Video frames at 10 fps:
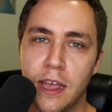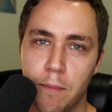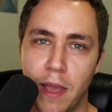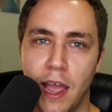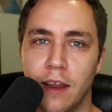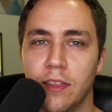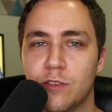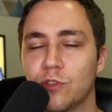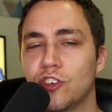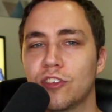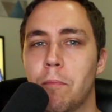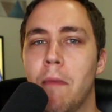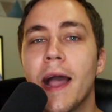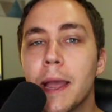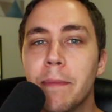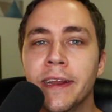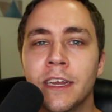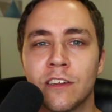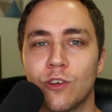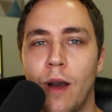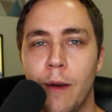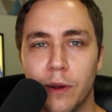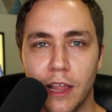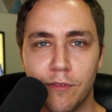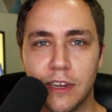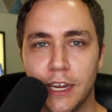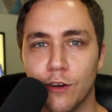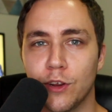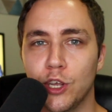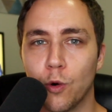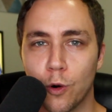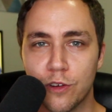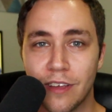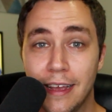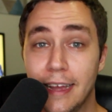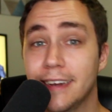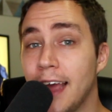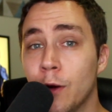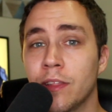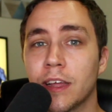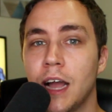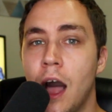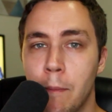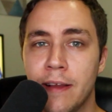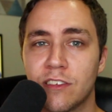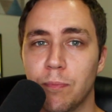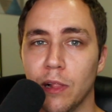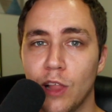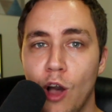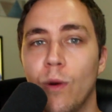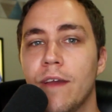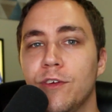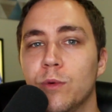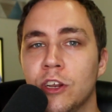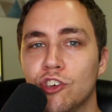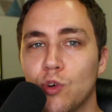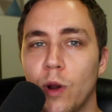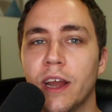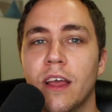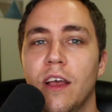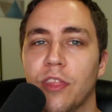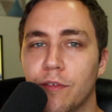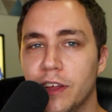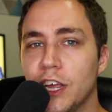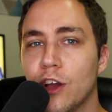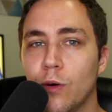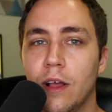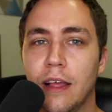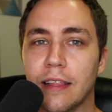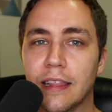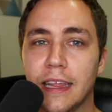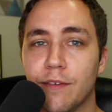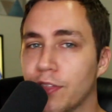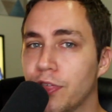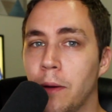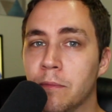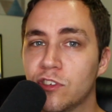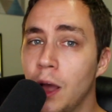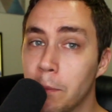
Hitman. This was just my opinion, so I would love to hear yours. Down in the comments below, if you enjoyed the video, leave a thumbs